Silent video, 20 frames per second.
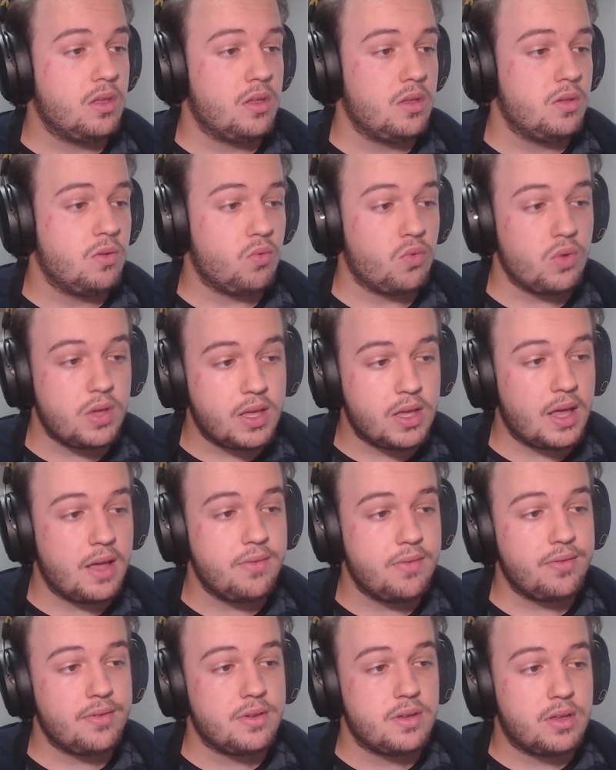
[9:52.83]
we
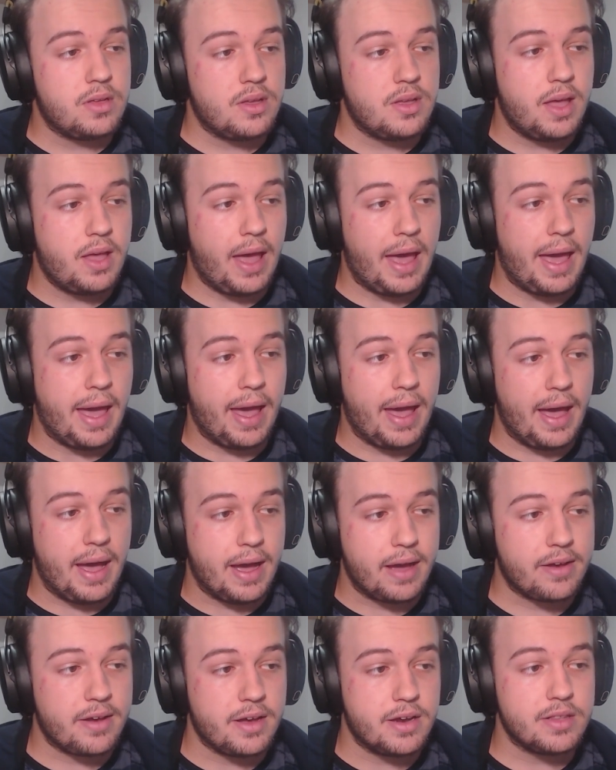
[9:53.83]
have a
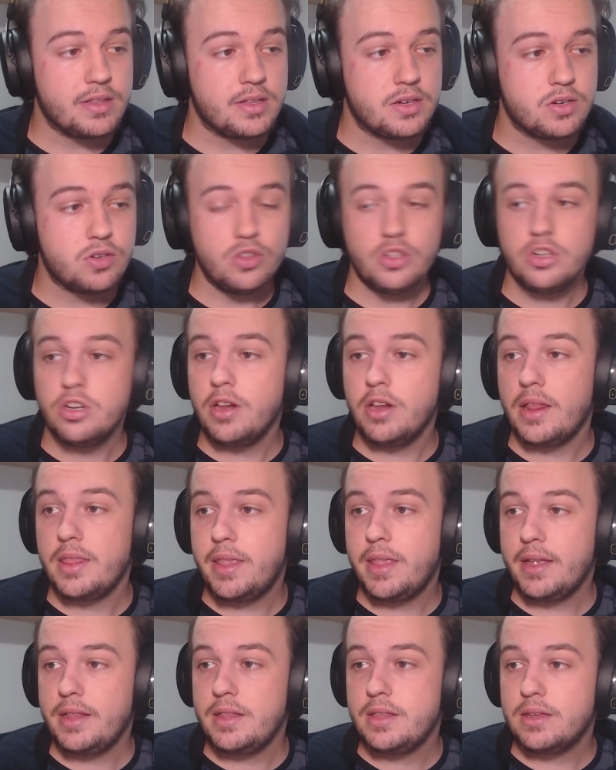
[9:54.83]
character controller
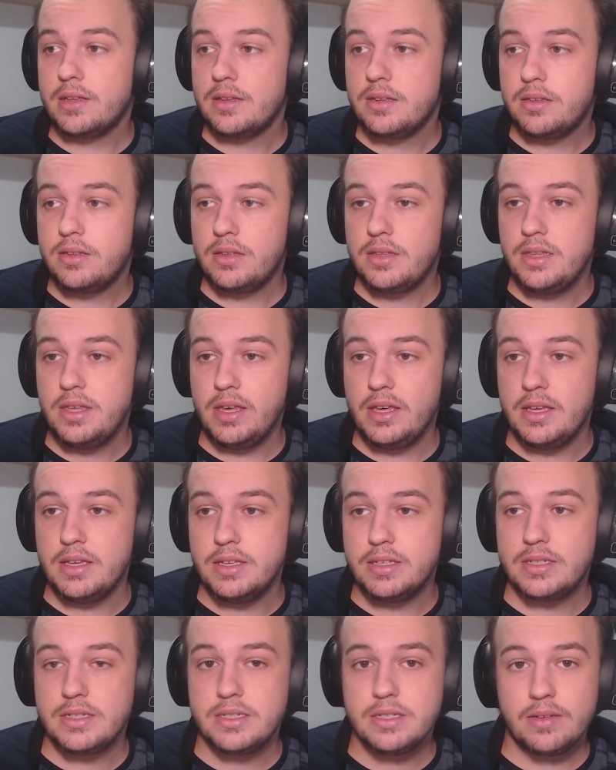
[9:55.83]
that
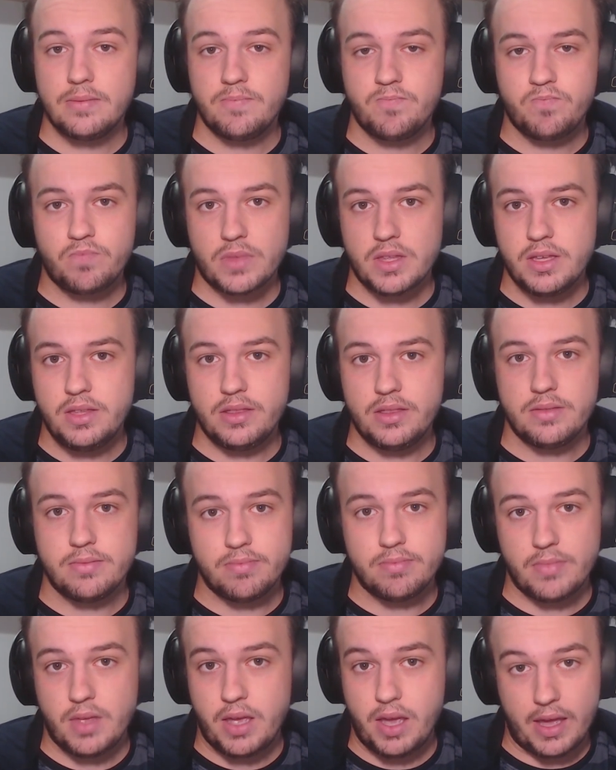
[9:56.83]
is
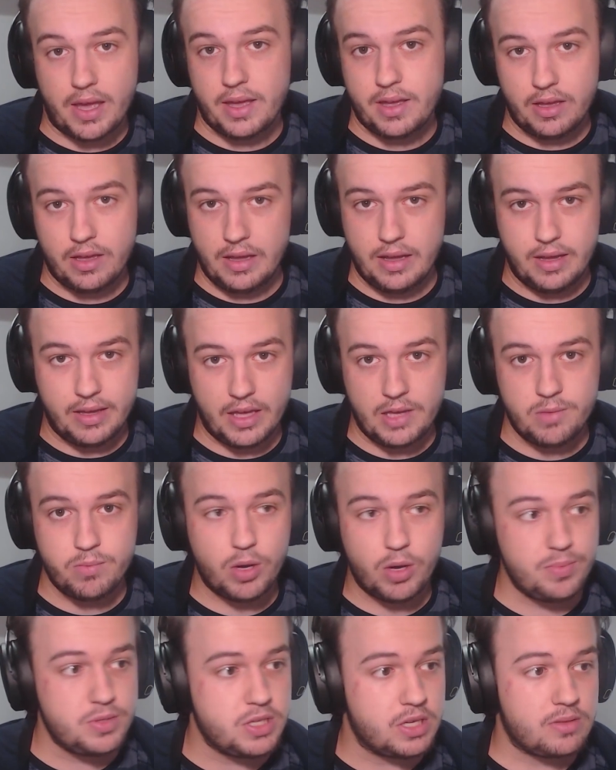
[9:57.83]
a game
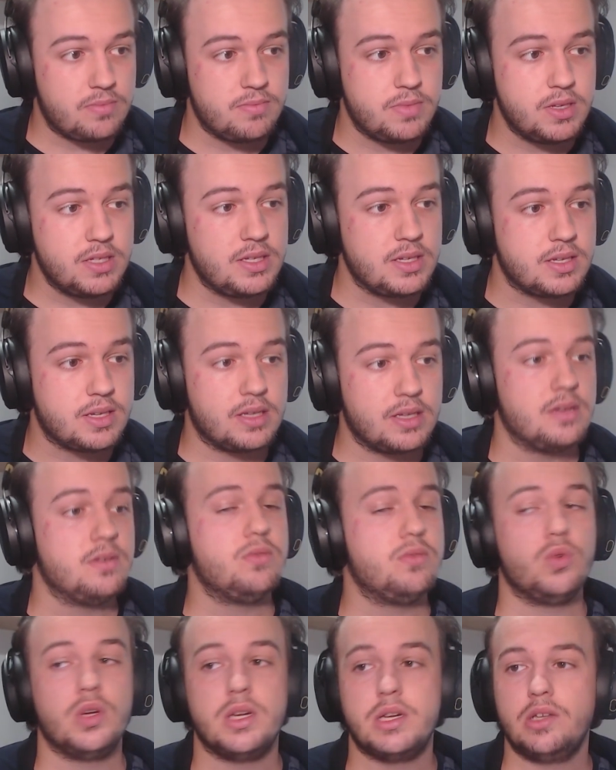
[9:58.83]
object. Basically,
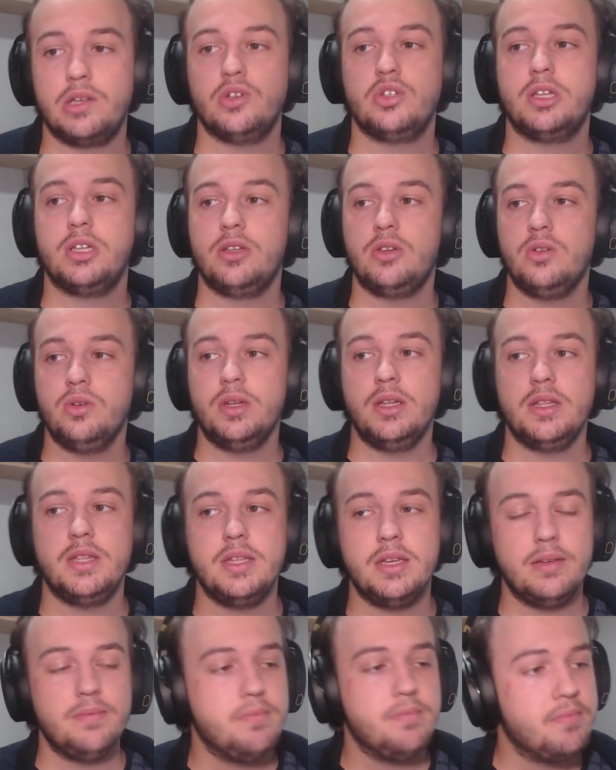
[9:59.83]
we're using
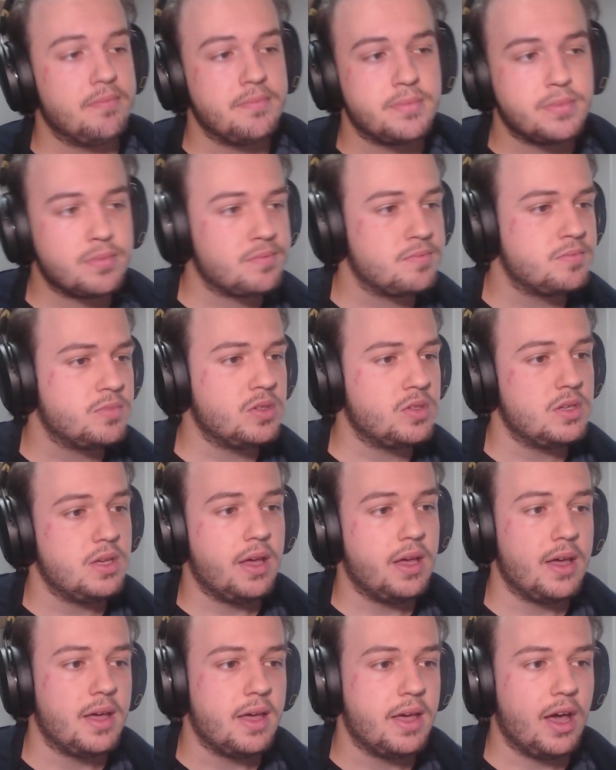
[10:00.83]
Unity.
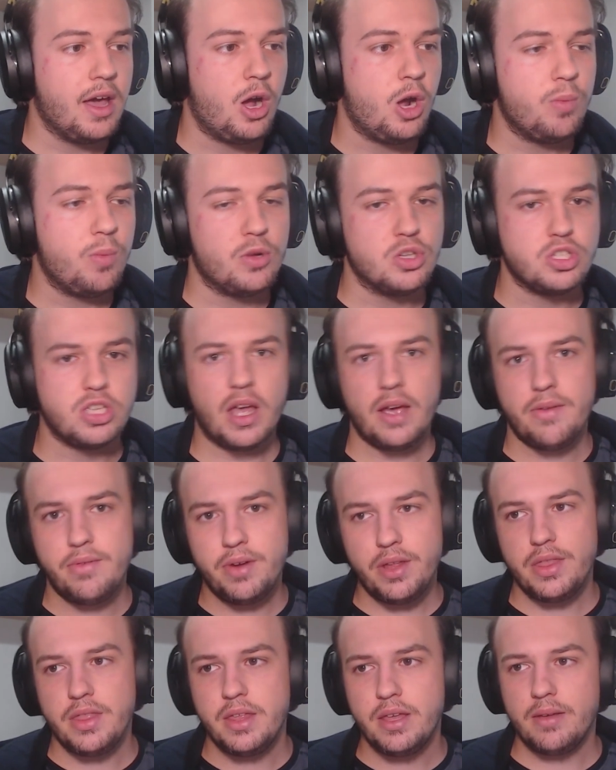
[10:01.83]
Almost
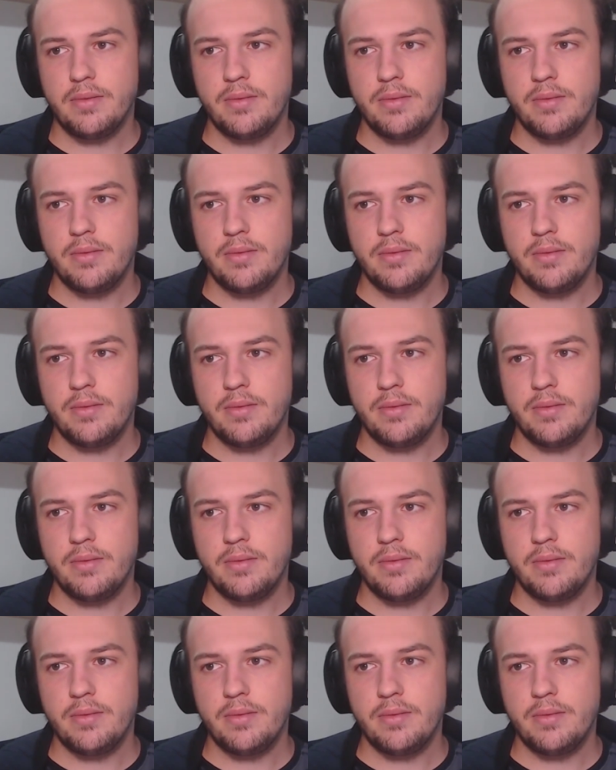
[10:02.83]
everything